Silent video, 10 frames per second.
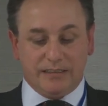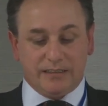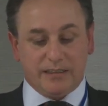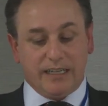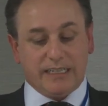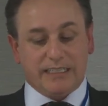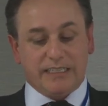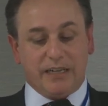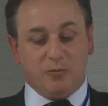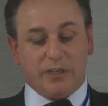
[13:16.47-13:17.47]
So like I
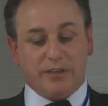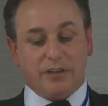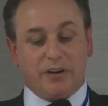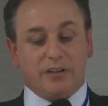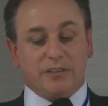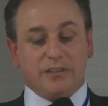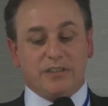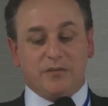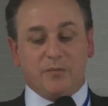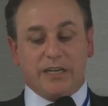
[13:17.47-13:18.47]
said, one of the
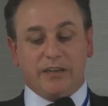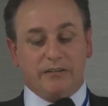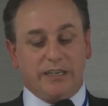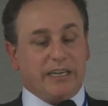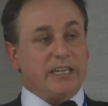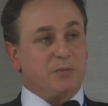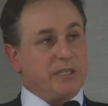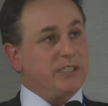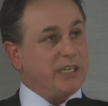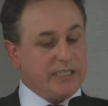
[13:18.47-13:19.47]
constants of my career has
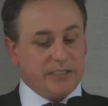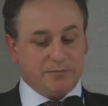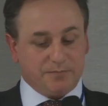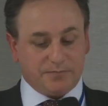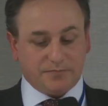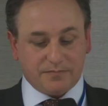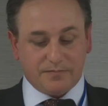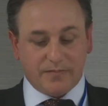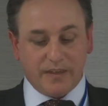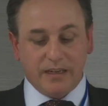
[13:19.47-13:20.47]
been change.
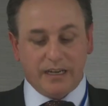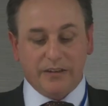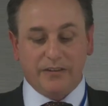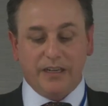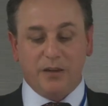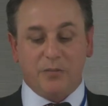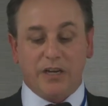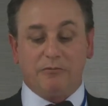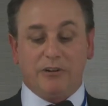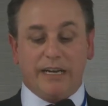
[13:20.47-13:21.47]
I think
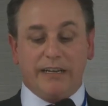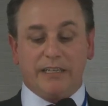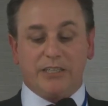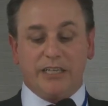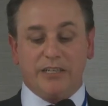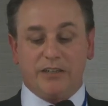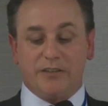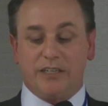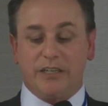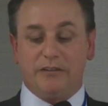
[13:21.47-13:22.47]
by riding that change, I've
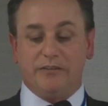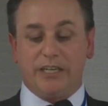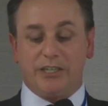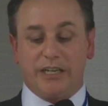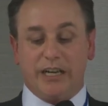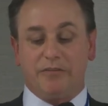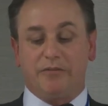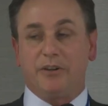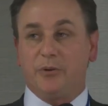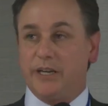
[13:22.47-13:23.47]
seen innovation
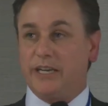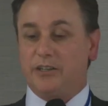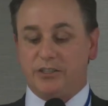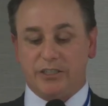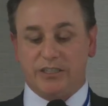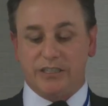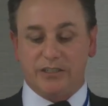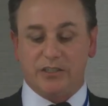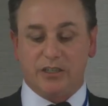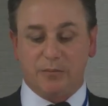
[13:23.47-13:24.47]
everywhere, not just in
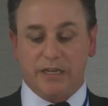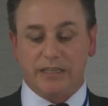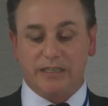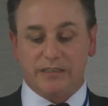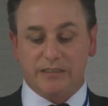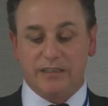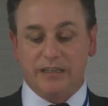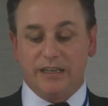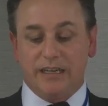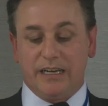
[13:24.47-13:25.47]
stock markets.
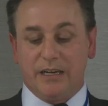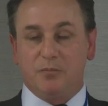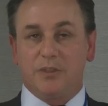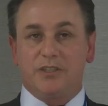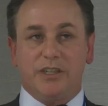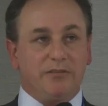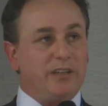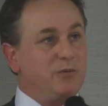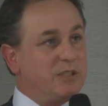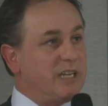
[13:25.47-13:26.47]
But
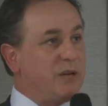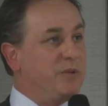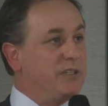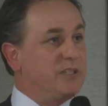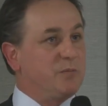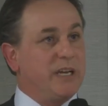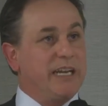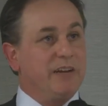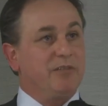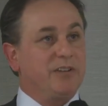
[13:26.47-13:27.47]
generally what's happened is it's
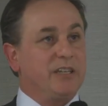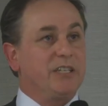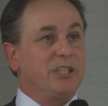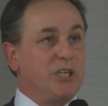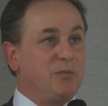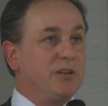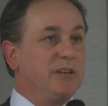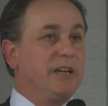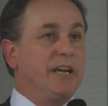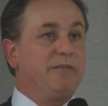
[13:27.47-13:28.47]
made everything
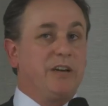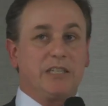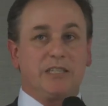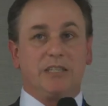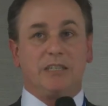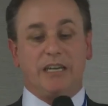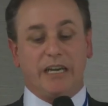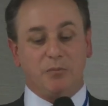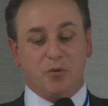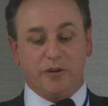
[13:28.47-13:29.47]
cheaper and faster
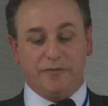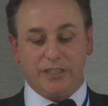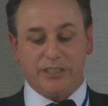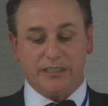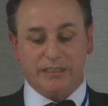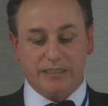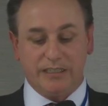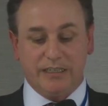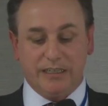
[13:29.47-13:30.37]
and more efficient.